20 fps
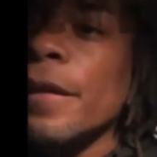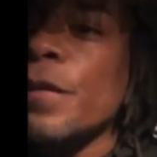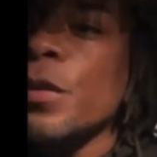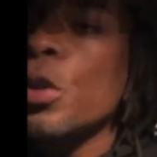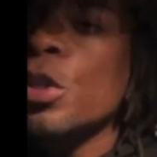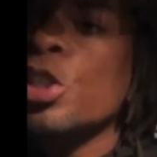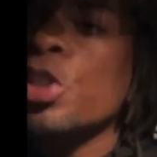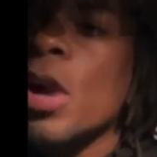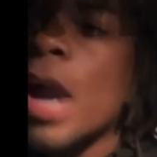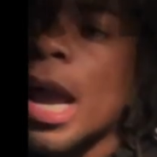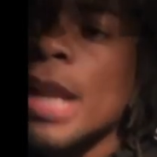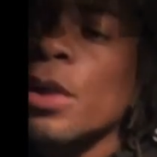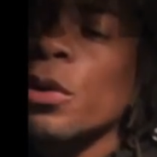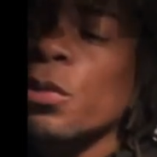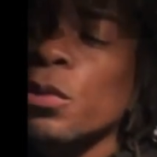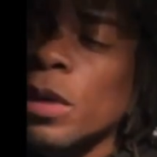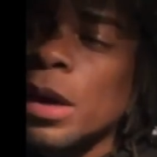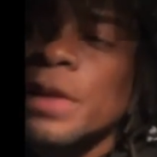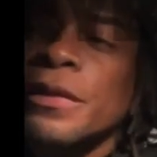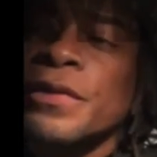if you are trying
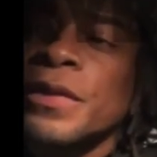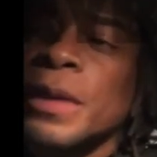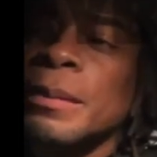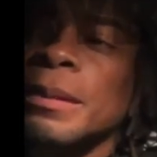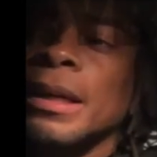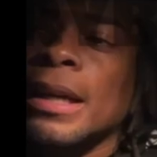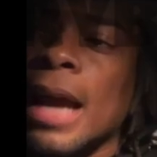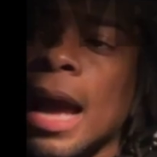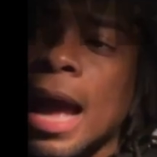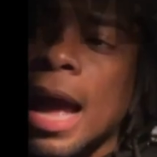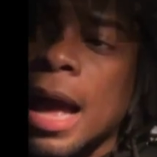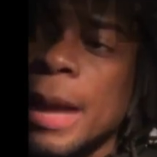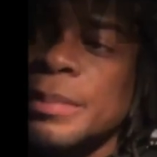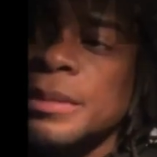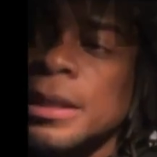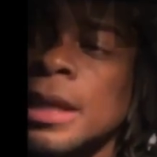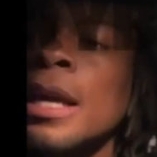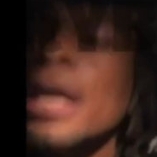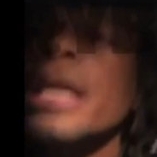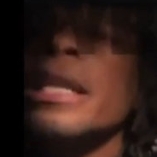to run from the
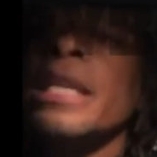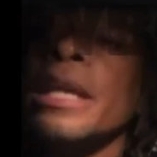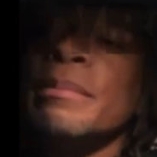cops,